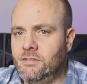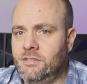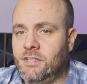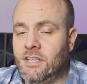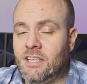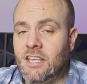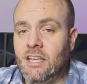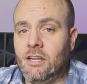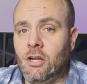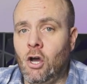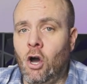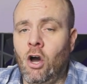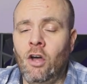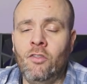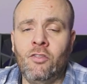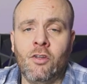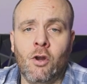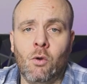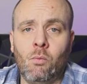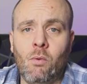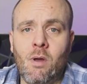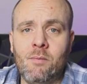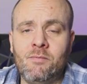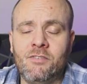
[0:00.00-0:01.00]
to get on
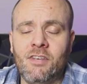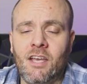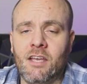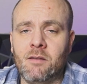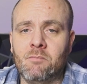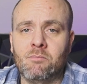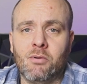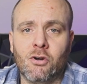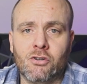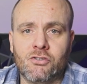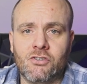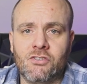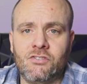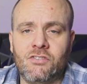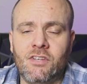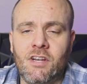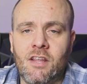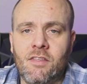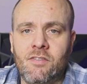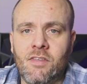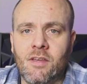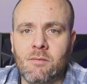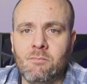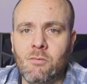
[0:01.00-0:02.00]
their website and purchase
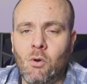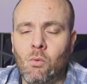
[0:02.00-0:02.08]
anything.